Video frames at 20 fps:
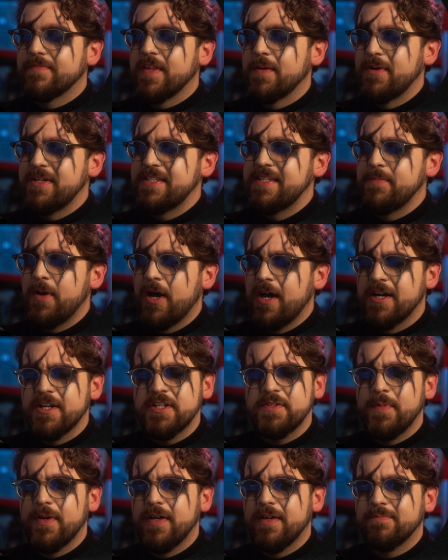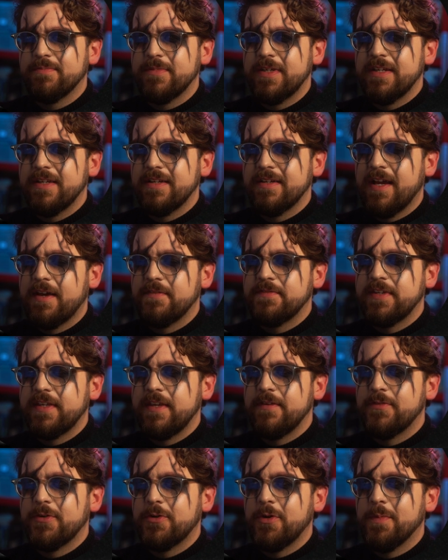It might seem harsh, but I'm going to have to
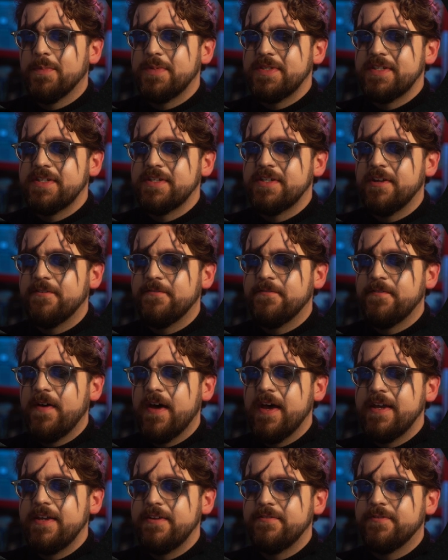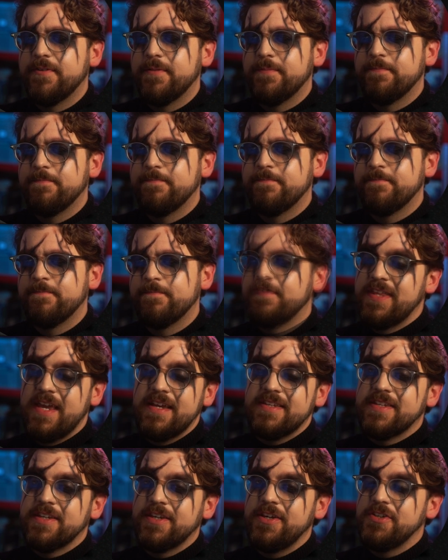give the composition a 5. For the
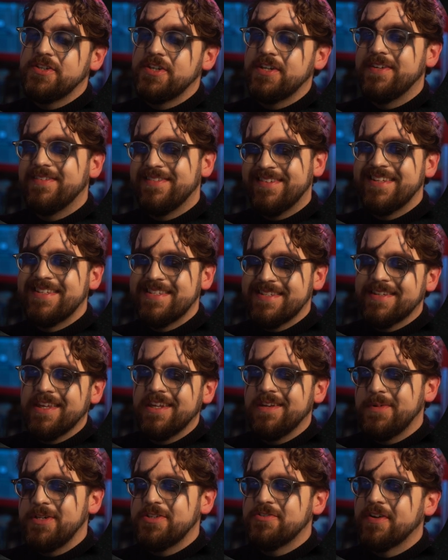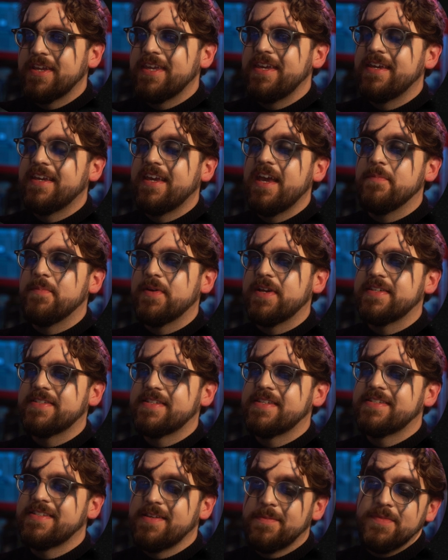execution, this is going to be tricky again,
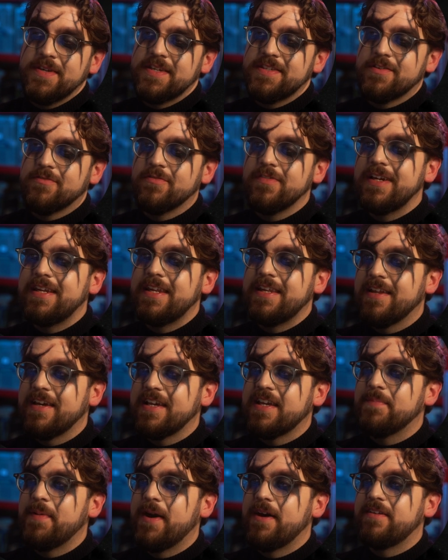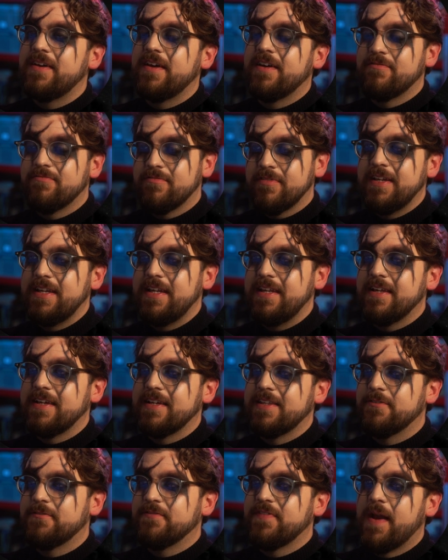because there's some things I really like about it. I really
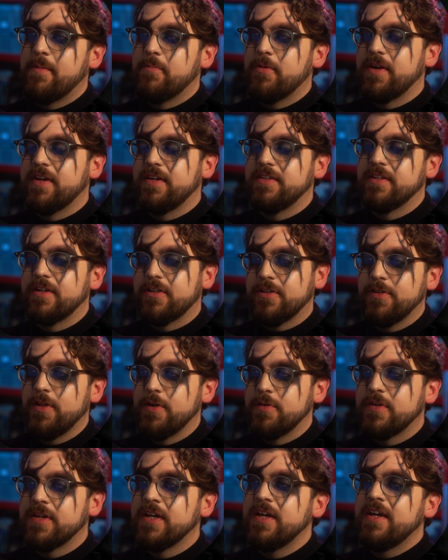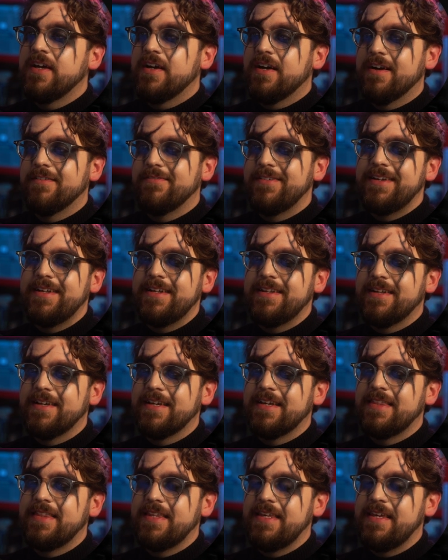like the fabric and the cloak. I really
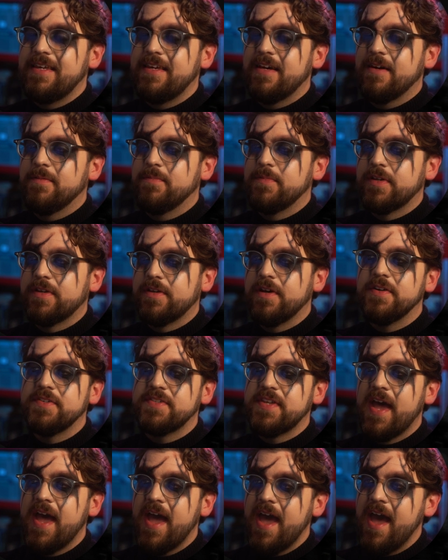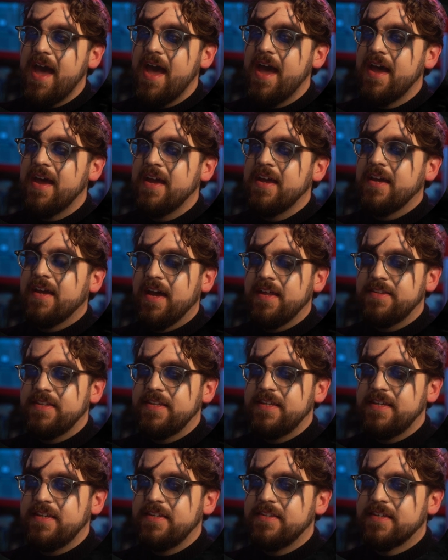like the girl's hair, and
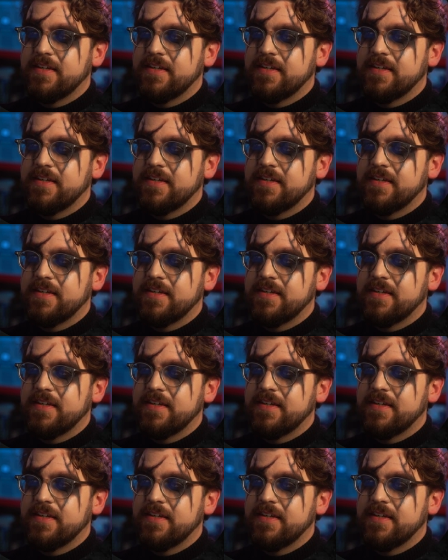the